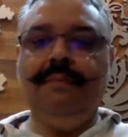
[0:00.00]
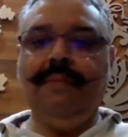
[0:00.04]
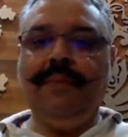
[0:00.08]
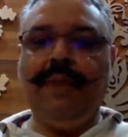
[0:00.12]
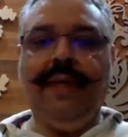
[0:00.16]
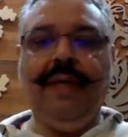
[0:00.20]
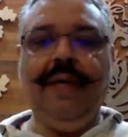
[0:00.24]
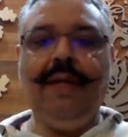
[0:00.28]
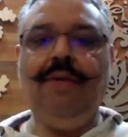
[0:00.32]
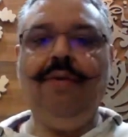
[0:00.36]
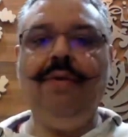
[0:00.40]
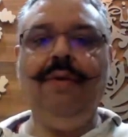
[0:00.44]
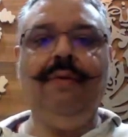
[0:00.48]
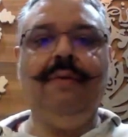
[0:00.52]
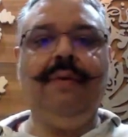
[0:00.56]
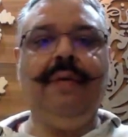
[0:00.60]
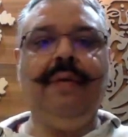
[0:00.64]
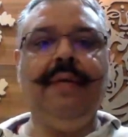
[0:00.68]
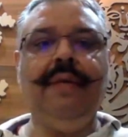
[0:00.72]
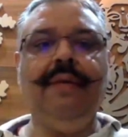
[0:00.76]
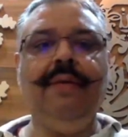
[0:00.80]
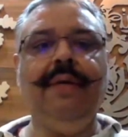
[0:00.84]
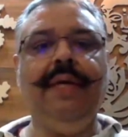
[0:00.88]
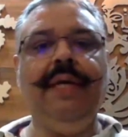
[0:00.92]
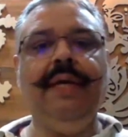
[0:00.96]

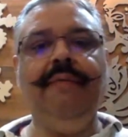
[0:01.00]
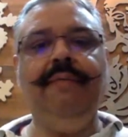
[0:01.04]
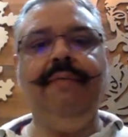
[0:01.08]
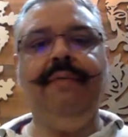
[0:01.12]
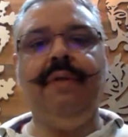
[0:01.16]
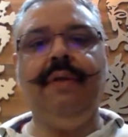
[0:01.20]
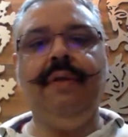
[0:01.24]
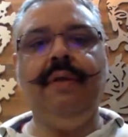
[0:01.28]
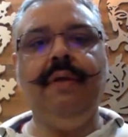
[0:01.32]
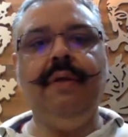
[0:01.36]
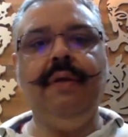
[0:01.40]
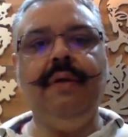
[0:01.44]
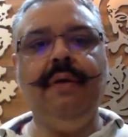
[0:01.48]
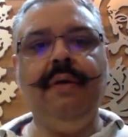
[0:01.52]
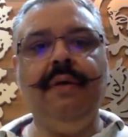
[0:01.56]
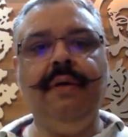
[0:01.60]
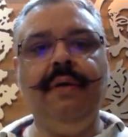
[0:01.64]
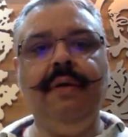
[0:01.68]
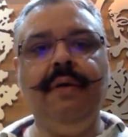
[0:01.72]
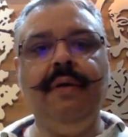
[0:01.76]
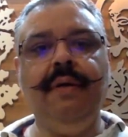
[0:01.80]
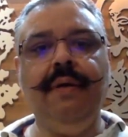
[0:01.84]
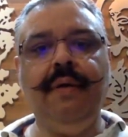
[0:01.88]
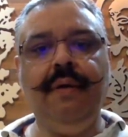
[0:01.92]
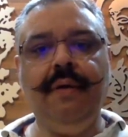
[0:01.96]
Ketu gives,
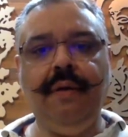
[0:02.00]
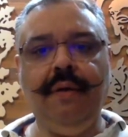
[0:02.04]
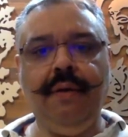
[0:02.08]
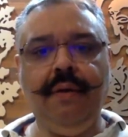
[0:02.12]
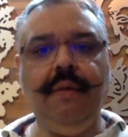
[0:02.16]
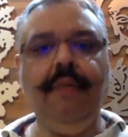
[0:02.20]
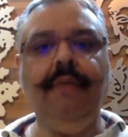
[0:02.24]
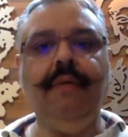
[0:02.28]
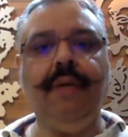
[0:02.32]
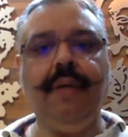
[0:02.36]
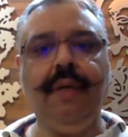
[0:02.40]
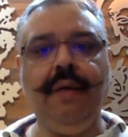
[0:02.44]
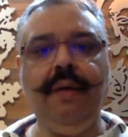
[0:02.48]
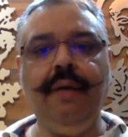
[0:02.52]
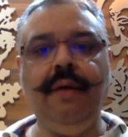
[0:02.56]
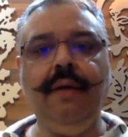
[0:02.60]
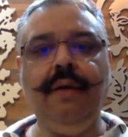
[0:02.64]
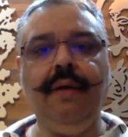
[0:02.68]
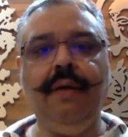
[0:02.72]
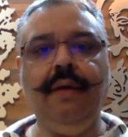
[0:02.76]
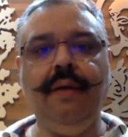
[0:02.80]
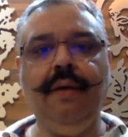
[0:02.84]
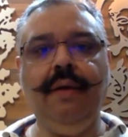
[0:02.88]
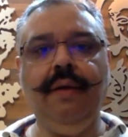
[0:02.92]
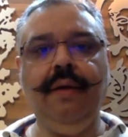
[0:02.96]
okay?
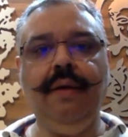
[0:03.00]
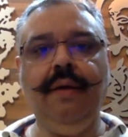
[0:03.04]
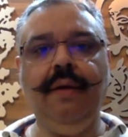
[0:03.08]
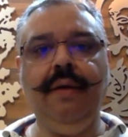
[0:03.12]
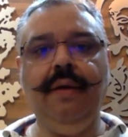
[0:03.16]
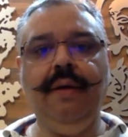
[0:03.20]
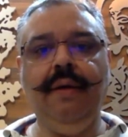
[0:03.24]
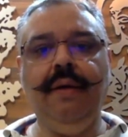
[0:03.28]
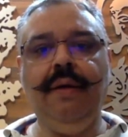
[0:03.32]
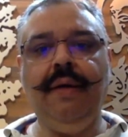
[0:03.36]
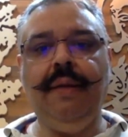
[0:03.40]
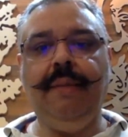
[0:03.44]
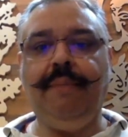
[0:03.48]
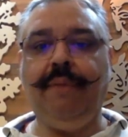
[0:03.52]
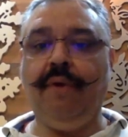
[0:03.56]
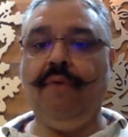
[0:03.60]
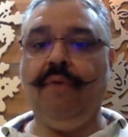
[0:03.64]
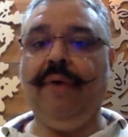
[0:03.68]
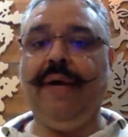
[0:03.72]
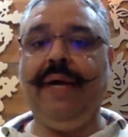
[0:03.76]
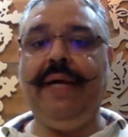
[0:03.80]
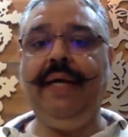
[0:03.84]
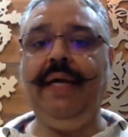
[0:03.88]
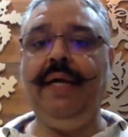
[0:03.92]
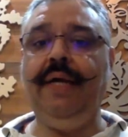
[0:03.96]

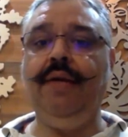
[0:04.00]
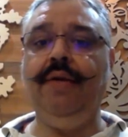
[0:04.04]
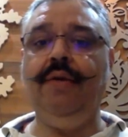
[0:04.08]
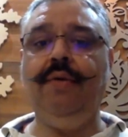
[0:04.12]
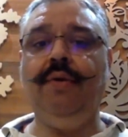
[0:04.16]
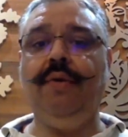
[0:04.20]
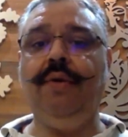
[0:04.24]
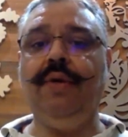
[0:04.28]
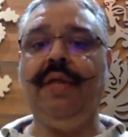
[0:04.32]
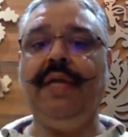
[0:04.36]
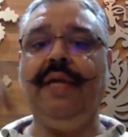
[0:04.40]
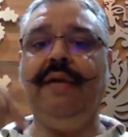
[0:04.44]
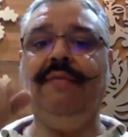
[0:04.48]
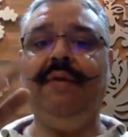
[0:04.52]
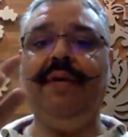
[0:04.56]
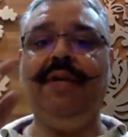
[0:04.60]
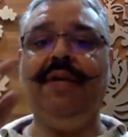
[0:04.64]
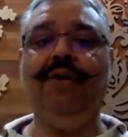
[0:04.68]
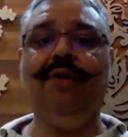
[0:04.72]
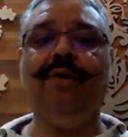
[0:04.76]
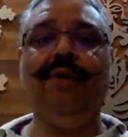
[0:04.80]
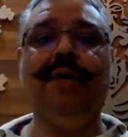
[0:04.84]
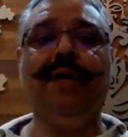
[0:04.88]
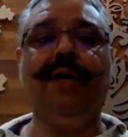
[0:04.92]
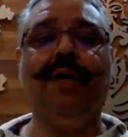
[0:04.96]
Provided you don't save in
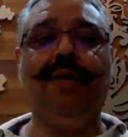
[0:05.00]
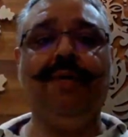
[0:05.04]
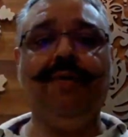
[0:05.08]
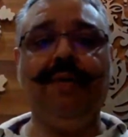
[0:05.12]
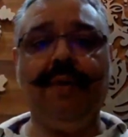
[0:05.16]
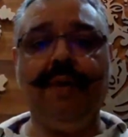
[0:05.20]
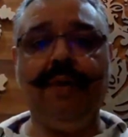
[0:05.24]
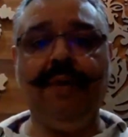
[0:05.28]
your account.